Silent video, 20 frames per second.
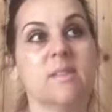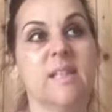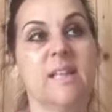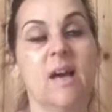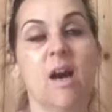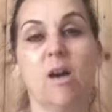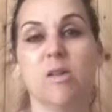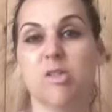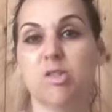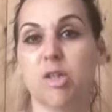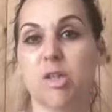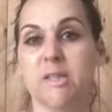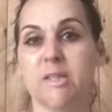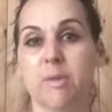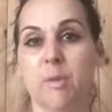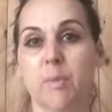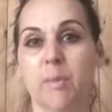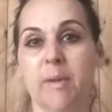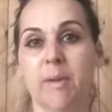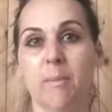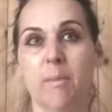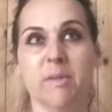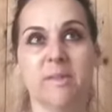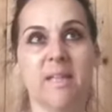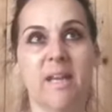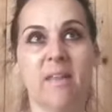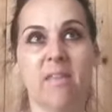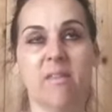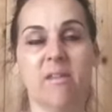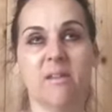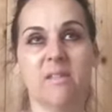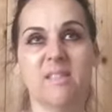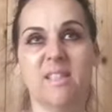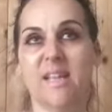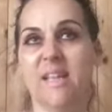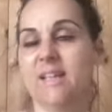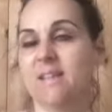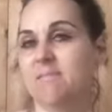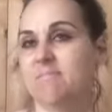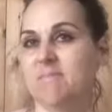I tried it on with him on day
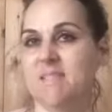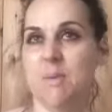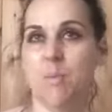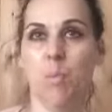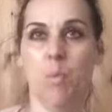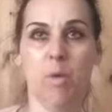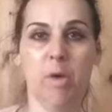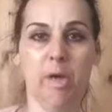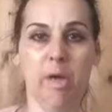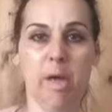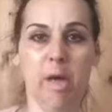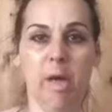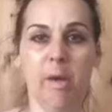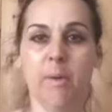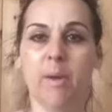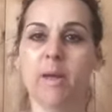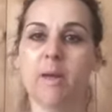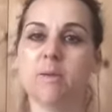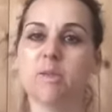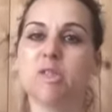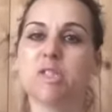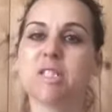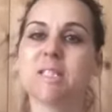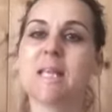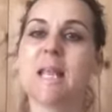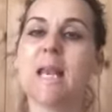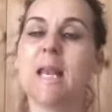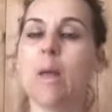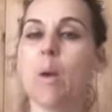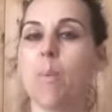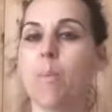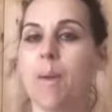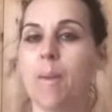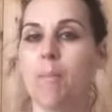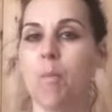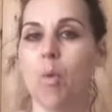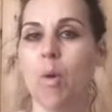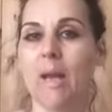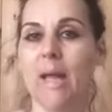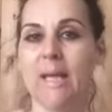13, didn't want to know. And I was just a little bit
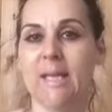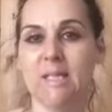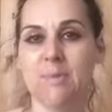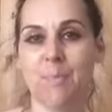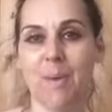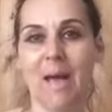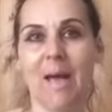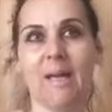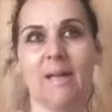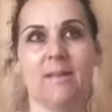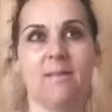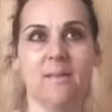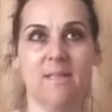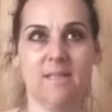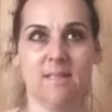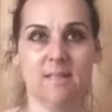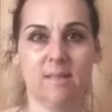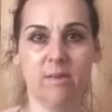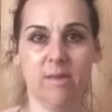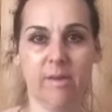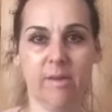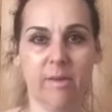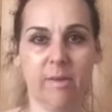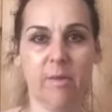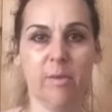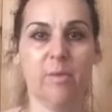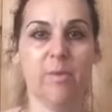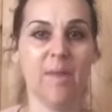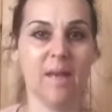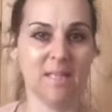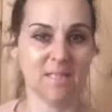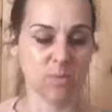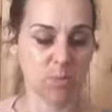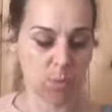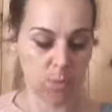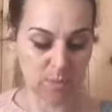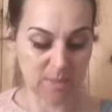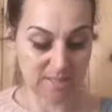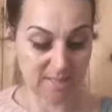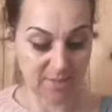more laid back this cycle. That's
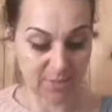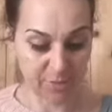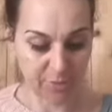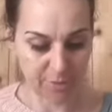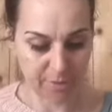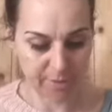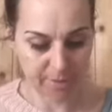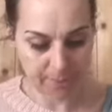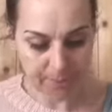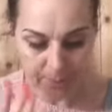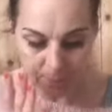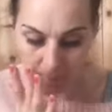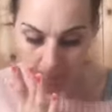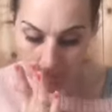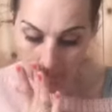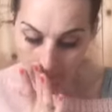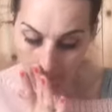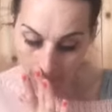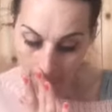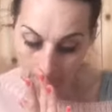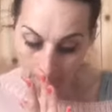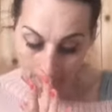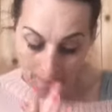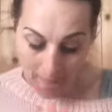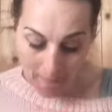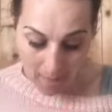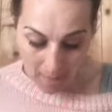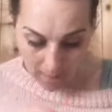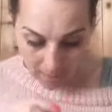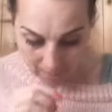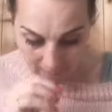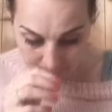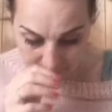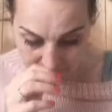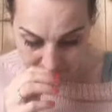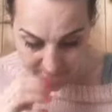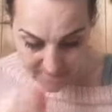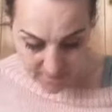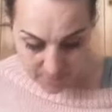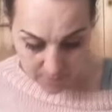what was different.
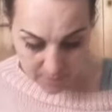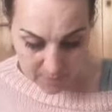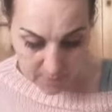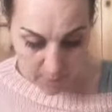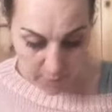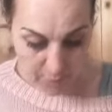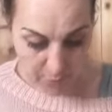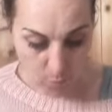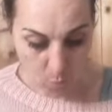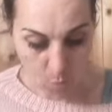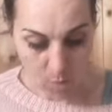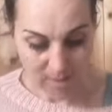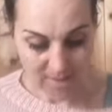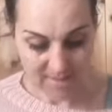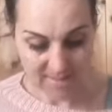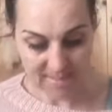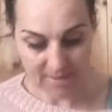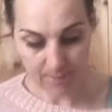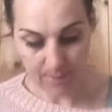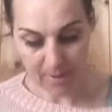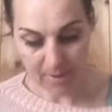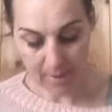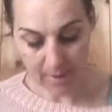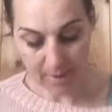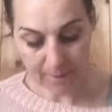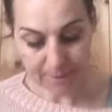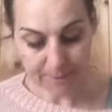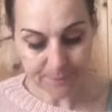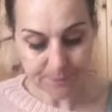So we'll go from 1 DPO.